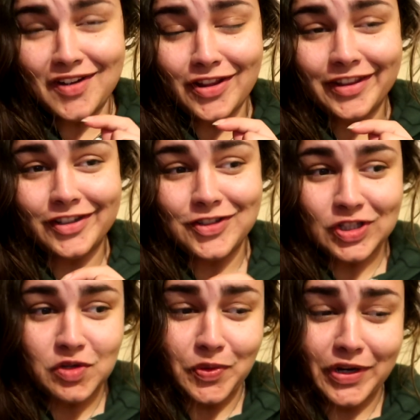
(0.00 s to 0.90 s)
father
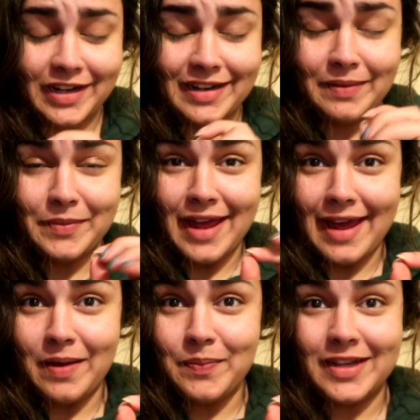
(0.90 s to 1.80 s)
just appointed him
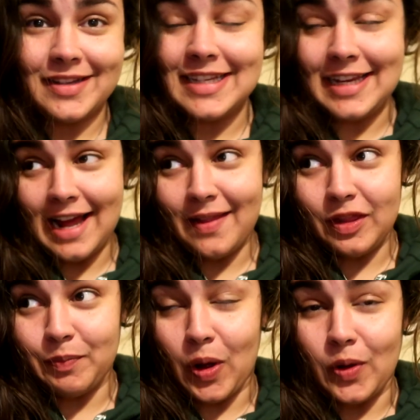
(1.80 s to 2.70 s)
heir because he had
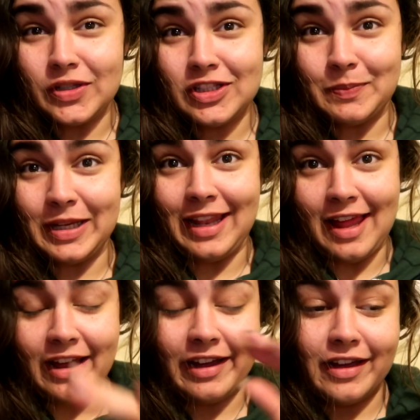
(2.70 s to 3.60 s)
the balls to be
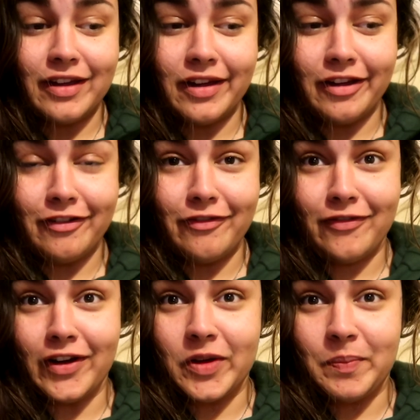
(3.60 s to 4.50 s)
like,
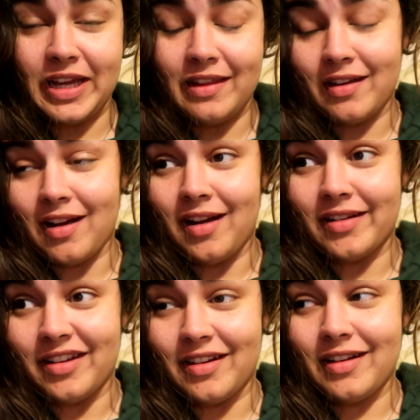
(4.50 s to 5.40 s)
fuck being the
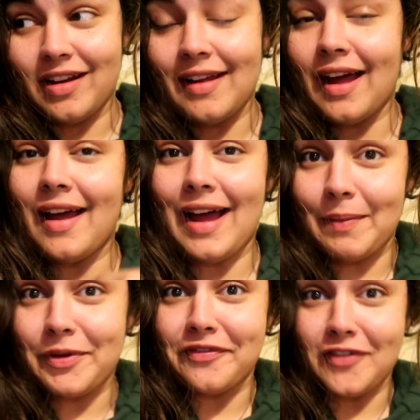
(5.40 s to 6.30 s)
Kargan.
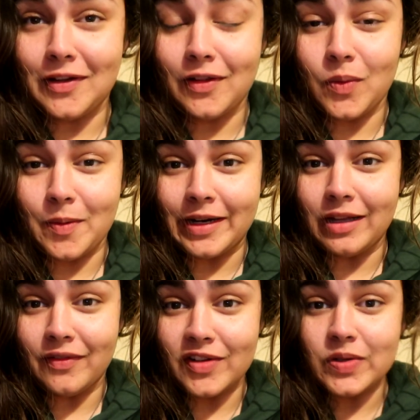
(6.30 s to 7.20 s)
I'm going to follow the woman I
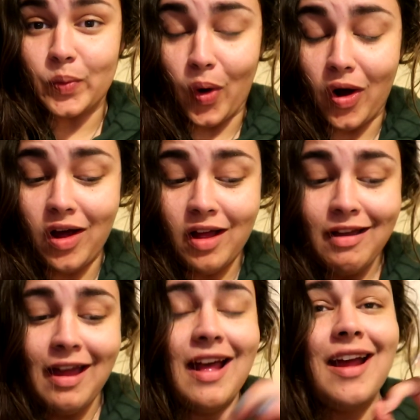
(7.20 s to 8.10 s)
love into war.
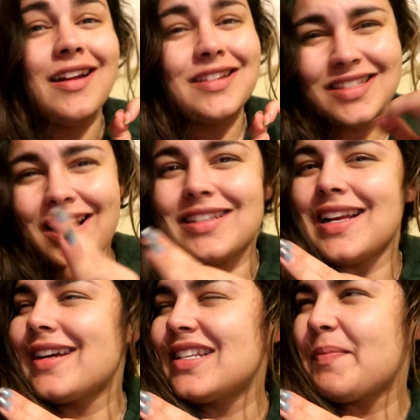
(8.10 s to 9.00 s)
And
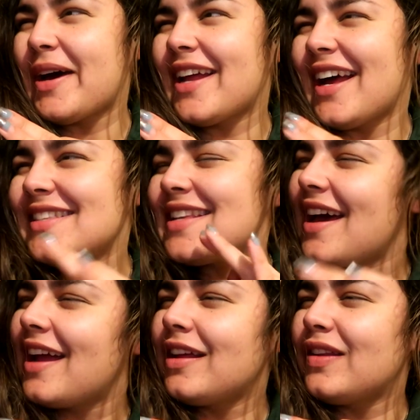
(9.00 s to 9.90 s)
Sartak is a badass,
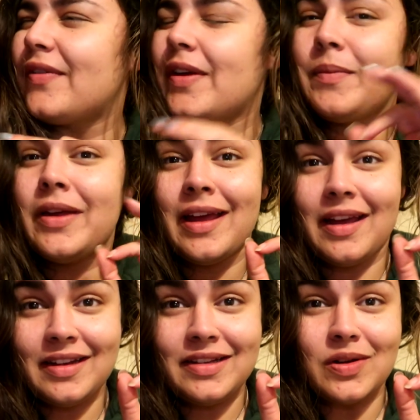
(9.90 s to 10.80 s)
and I love him. And he's